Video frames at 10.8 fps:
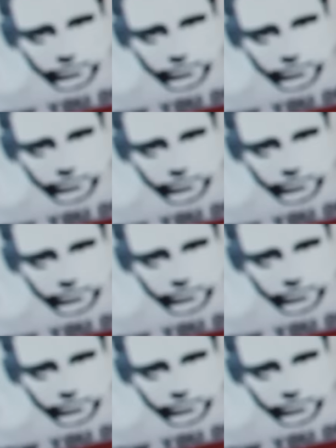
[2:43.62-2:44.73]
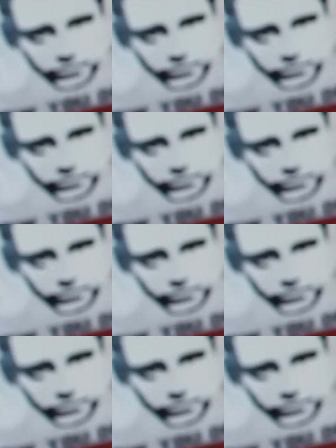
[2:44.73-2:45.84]

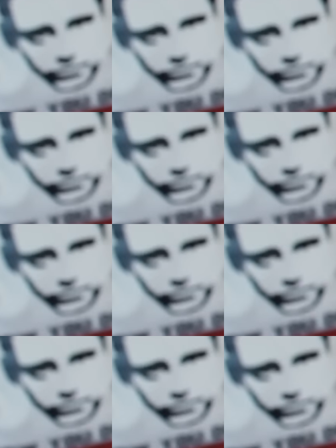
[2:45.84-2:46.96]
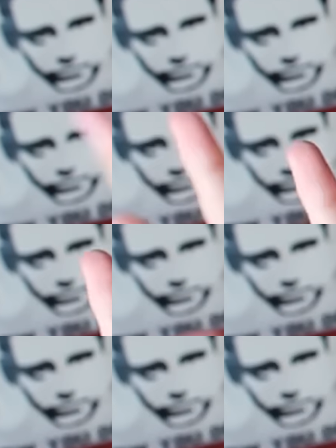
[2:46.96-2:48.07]

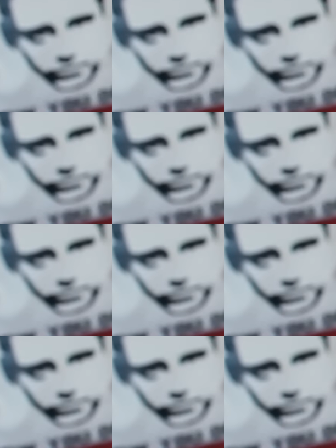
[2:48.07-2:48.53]
[no speech]